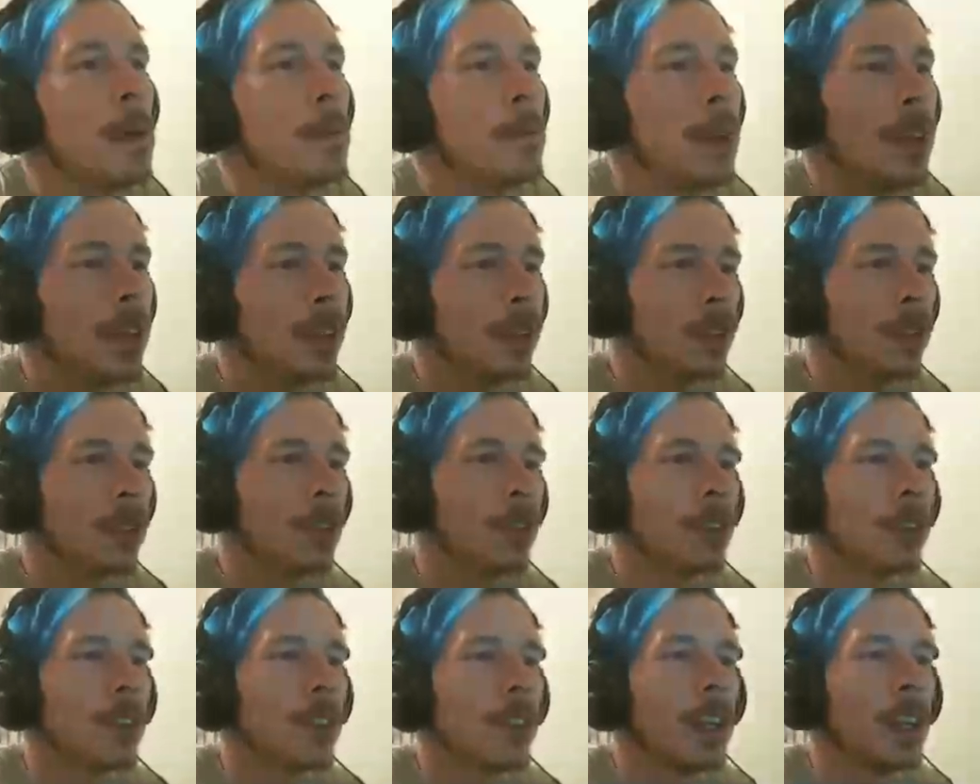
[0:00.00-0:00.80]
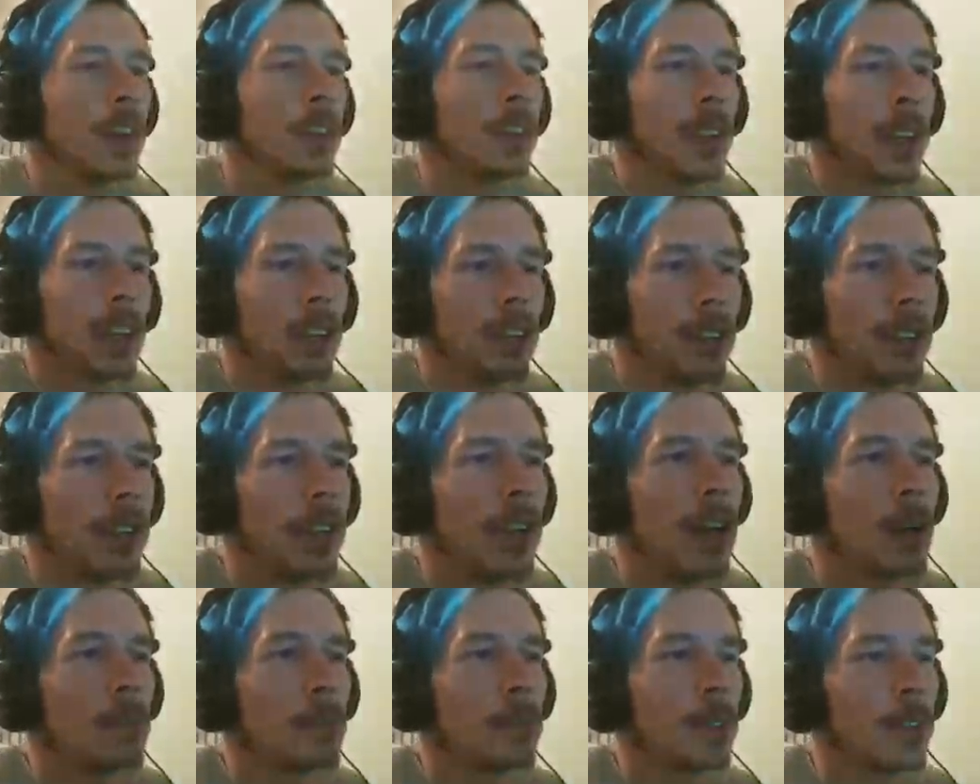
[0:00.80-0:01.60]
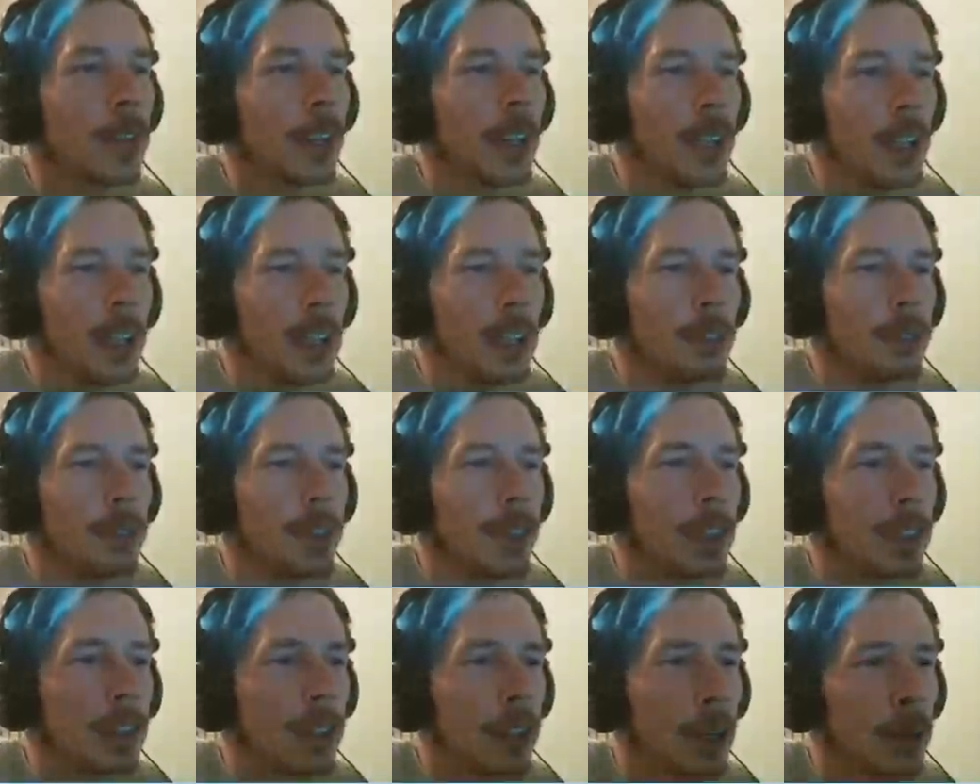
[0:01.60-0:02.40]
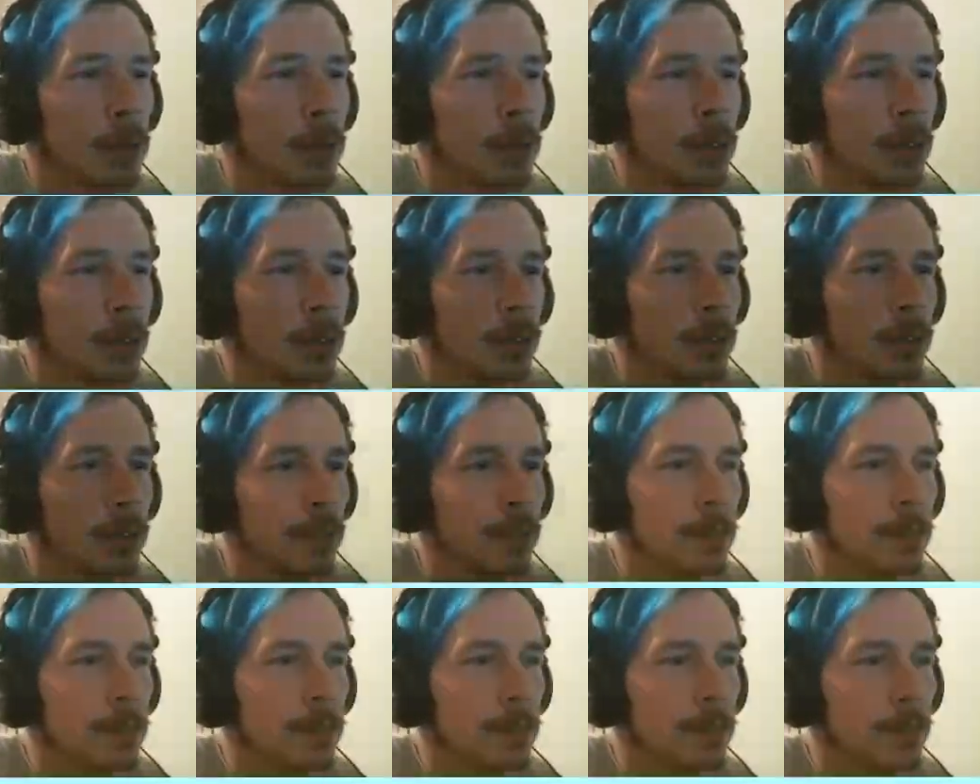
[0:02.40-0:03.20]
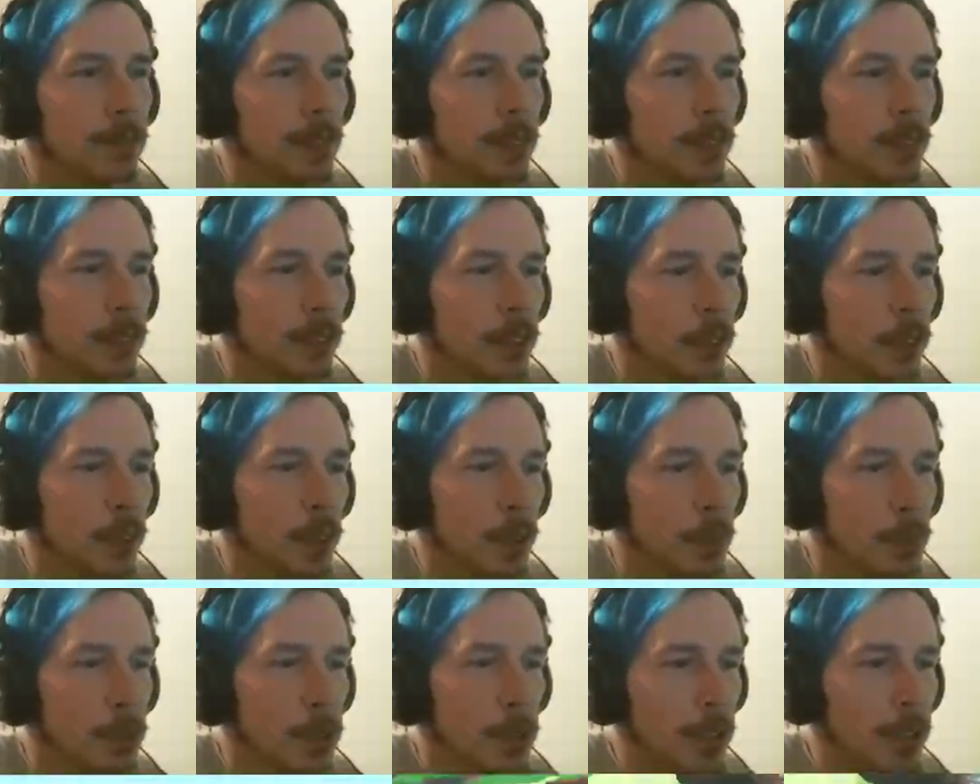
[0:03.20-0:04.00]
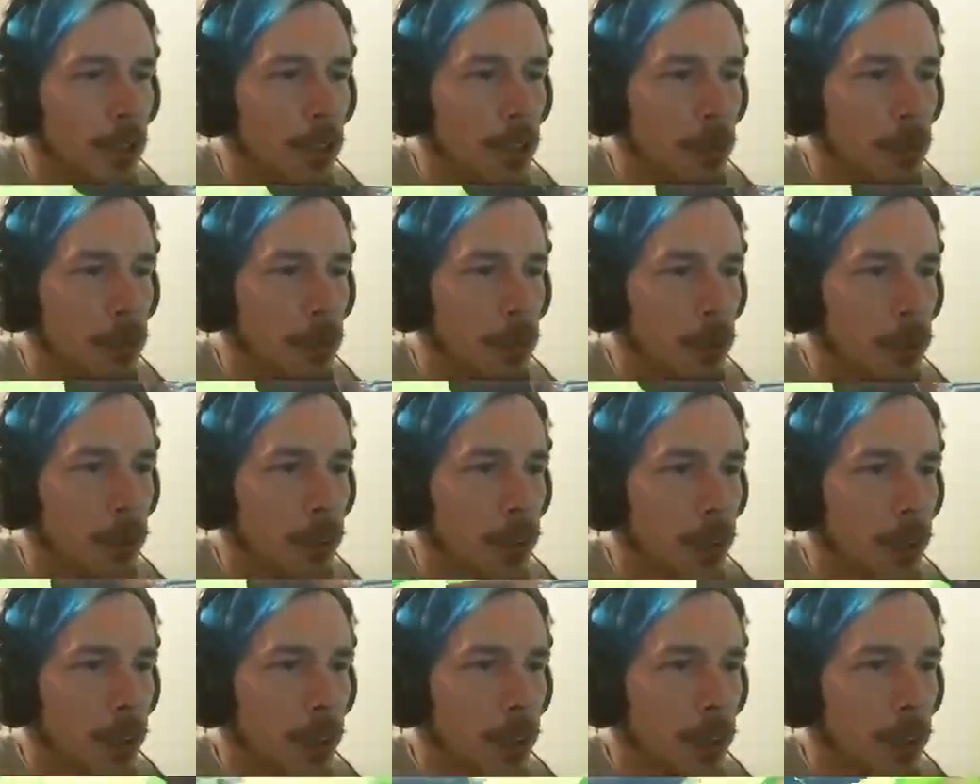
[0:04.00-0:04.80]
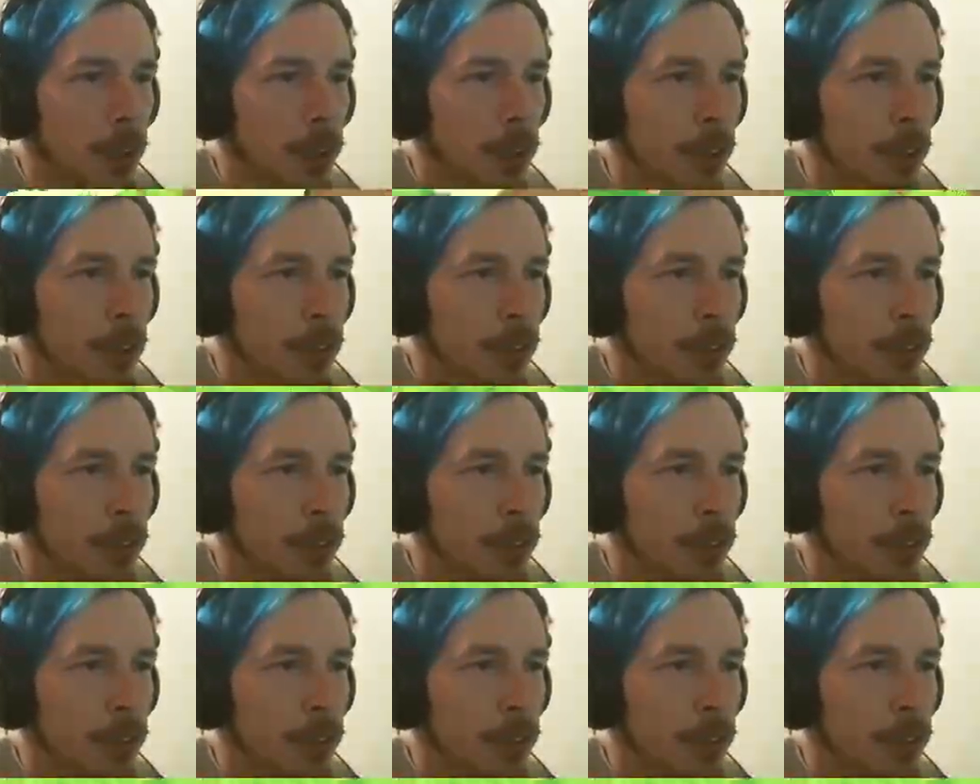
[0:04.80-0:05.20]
biggest concern right now is actually copper. I need to find copper. So I'm going to let him deal with the iron.